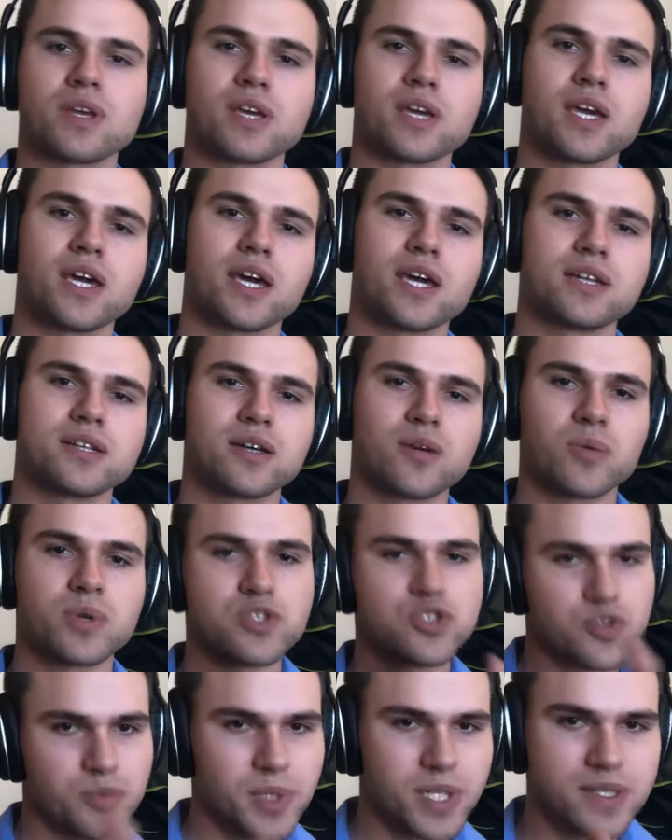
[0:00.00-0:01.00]
And
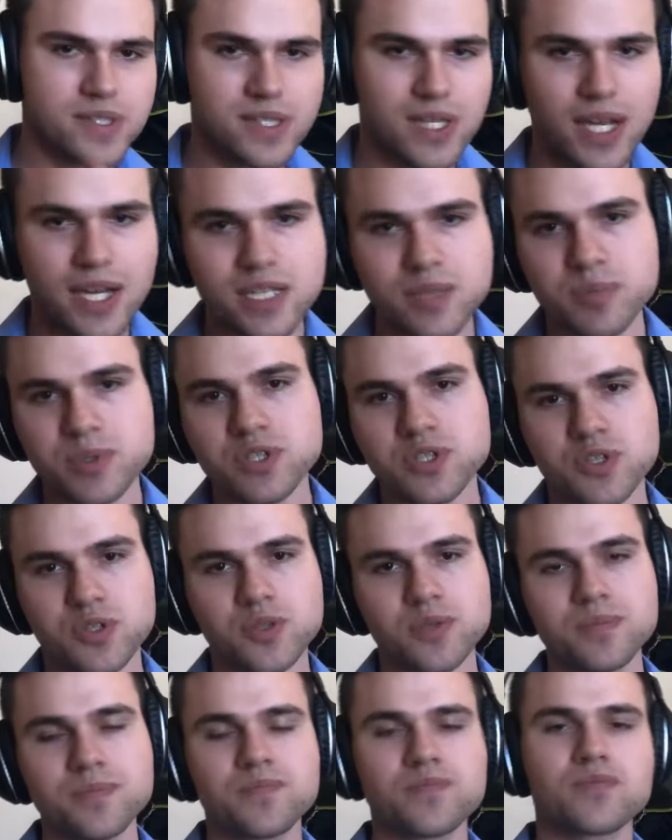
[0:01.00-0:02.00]
once you've been assigned a
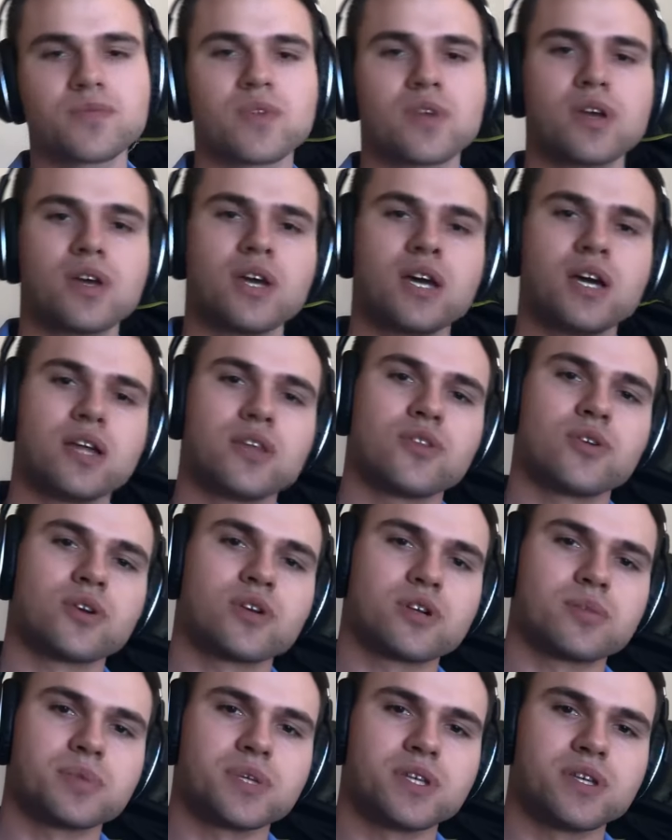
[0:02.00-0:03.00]
platoon, they're going
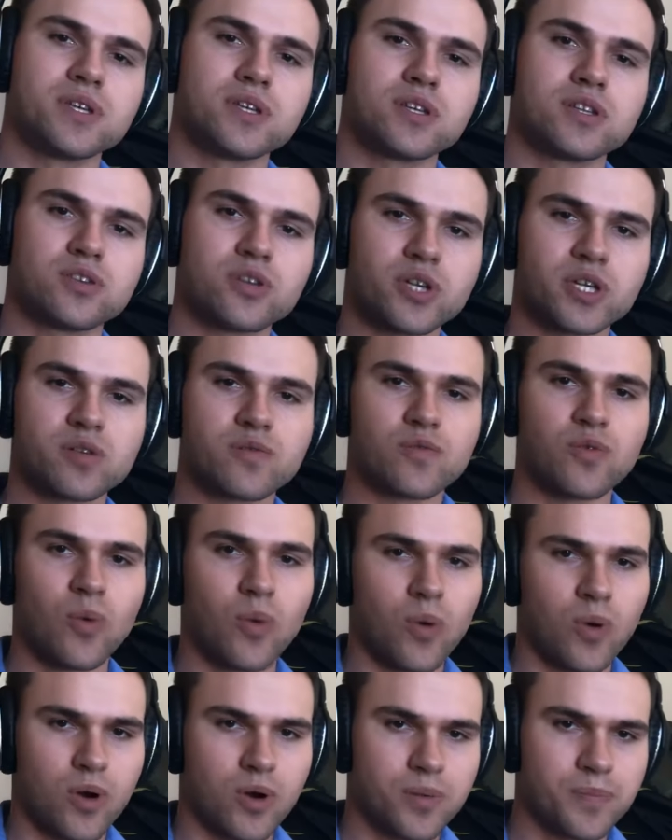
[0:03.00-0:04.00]
to be looking
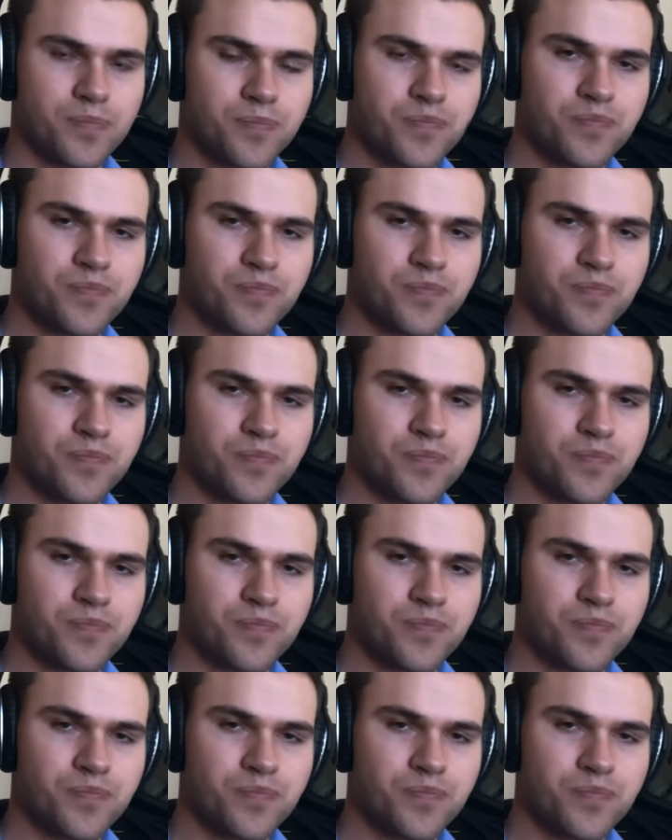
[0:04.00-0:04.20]
for